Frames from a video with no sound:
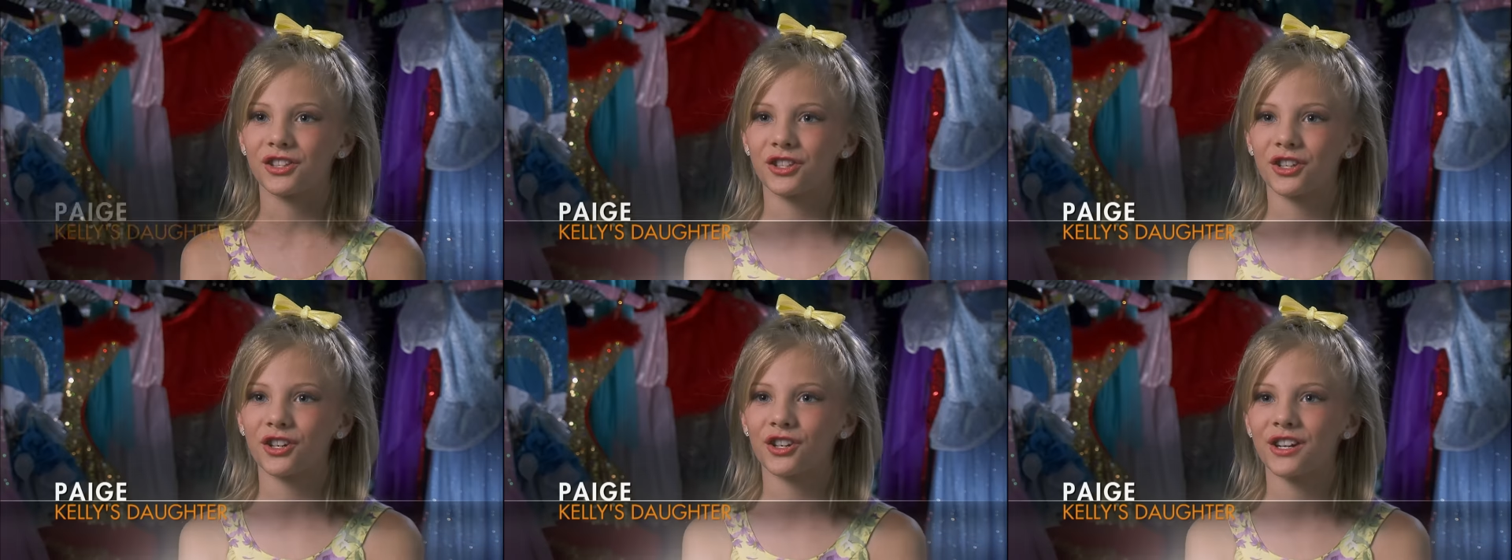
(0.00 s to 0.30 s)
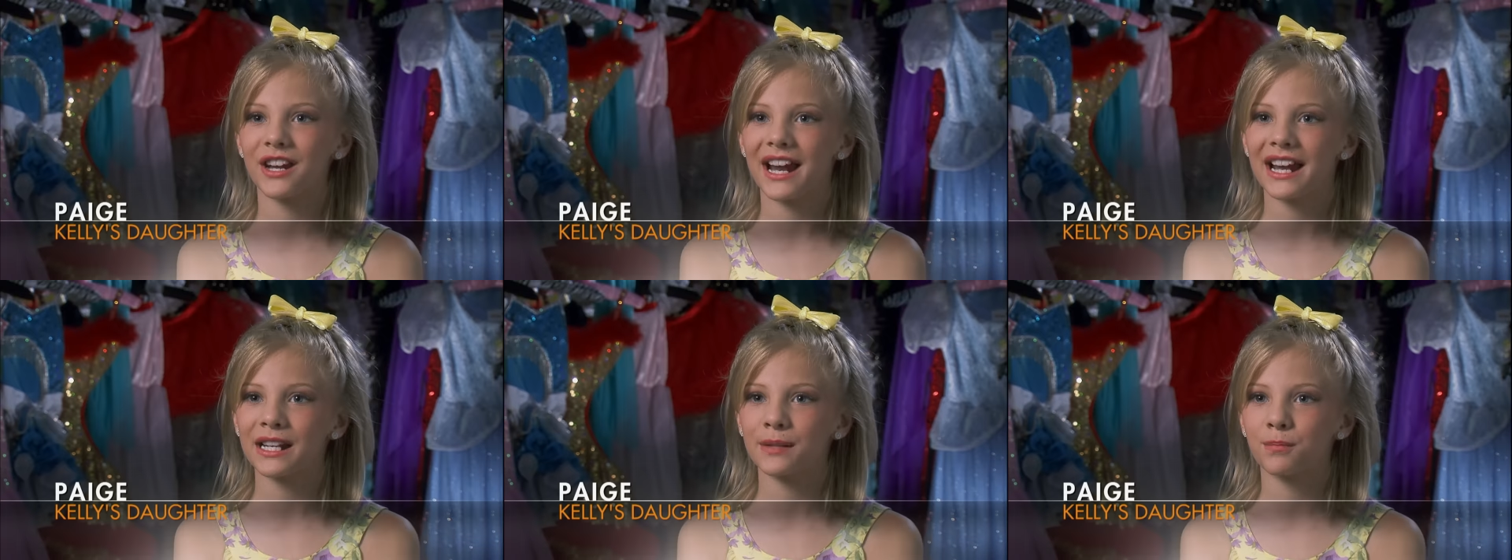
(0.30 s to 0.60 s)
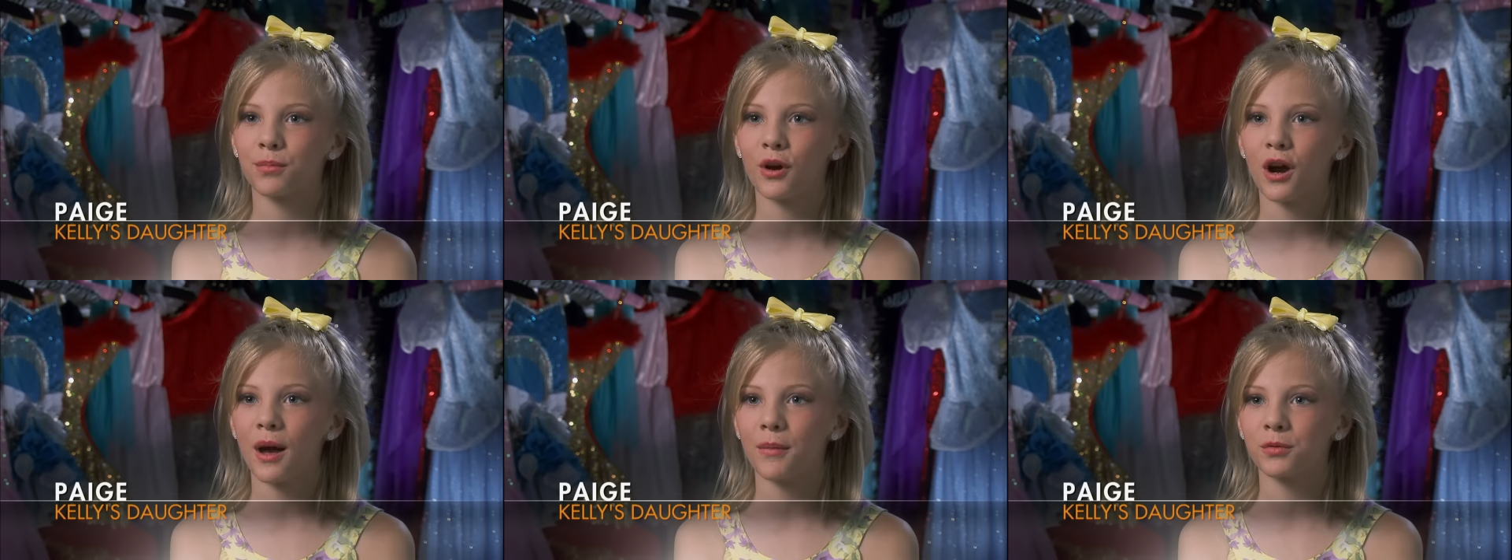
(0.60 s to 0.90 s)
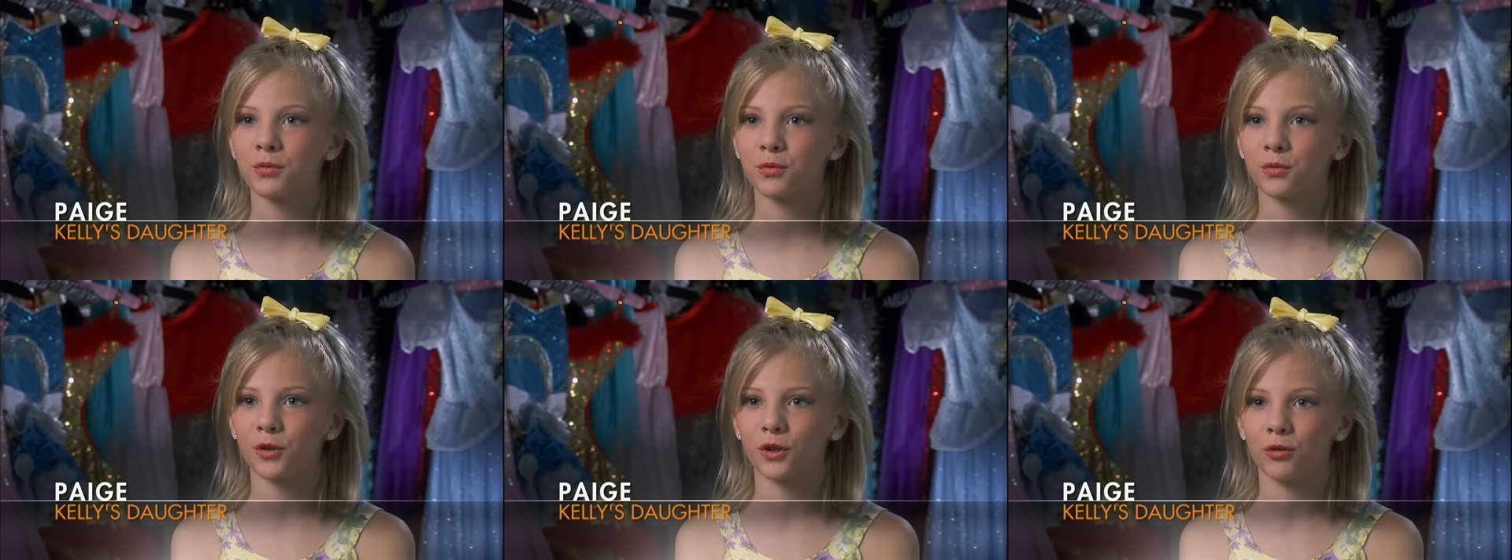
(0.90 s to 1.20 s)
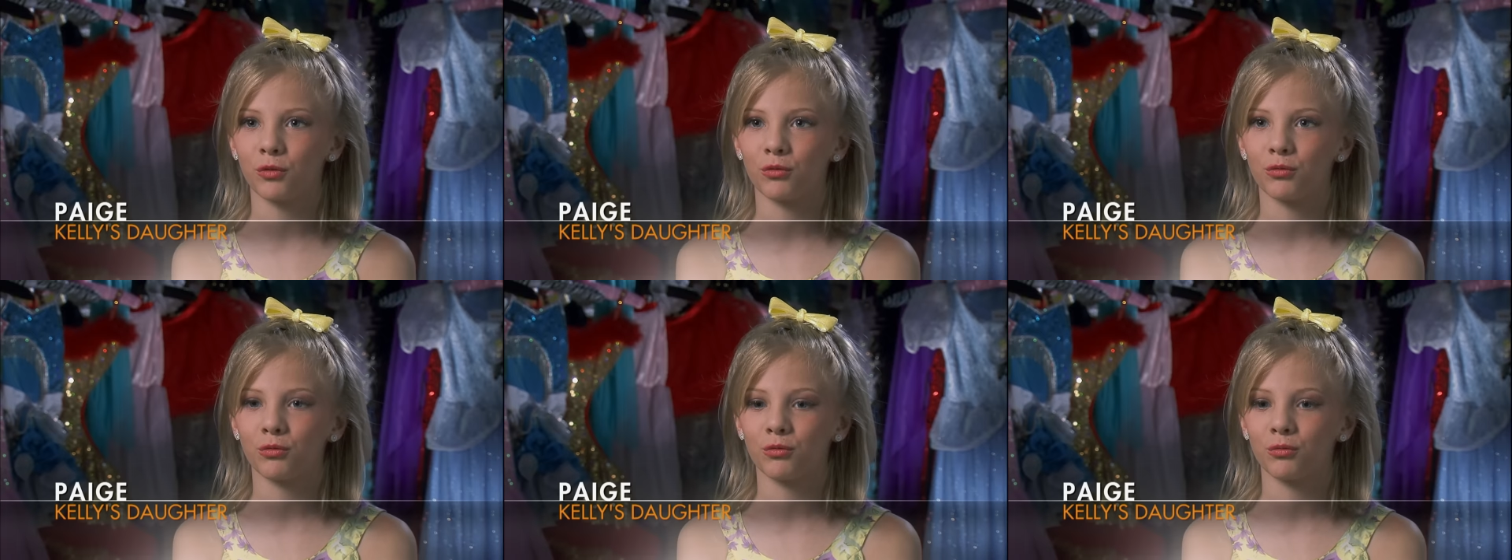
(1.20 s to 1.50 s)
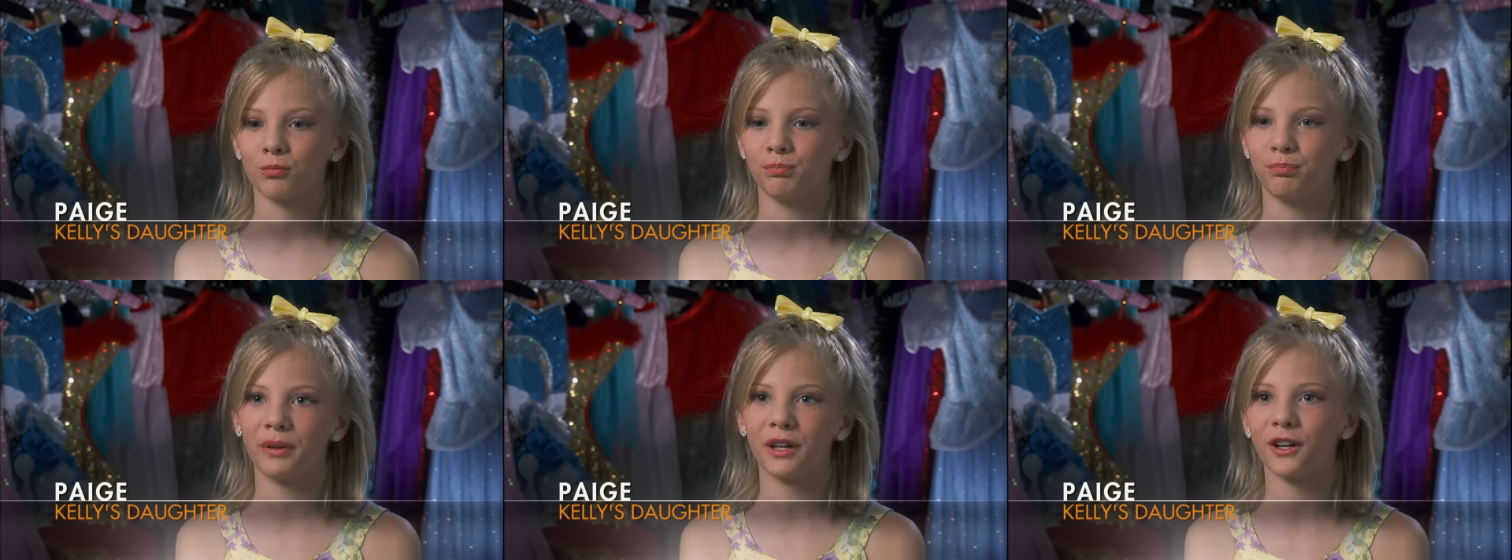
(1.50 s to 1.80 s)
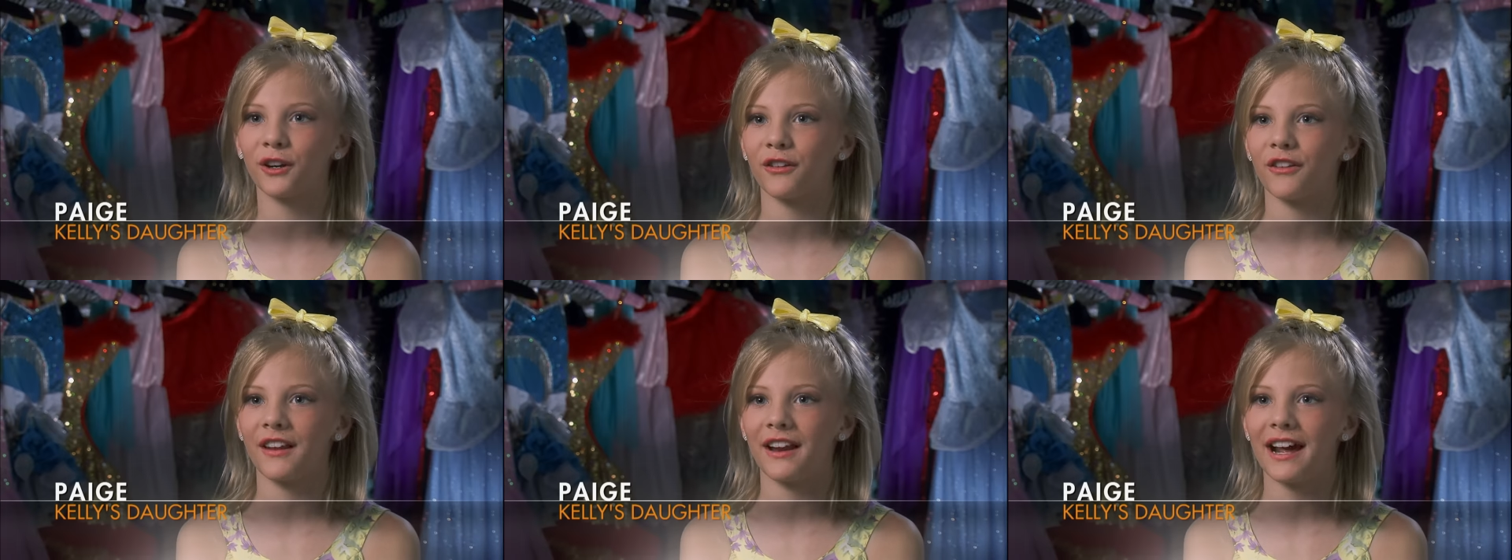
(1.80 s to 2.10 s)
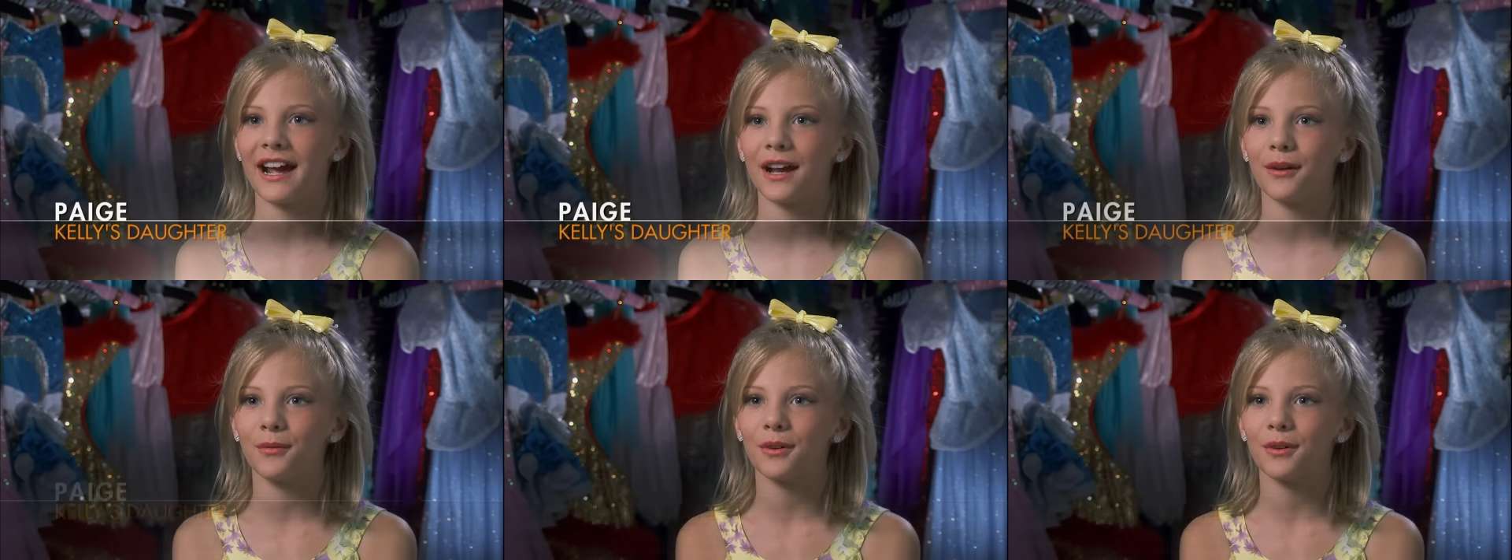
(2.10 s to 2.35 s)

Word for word: sugar daddy props were bigger than I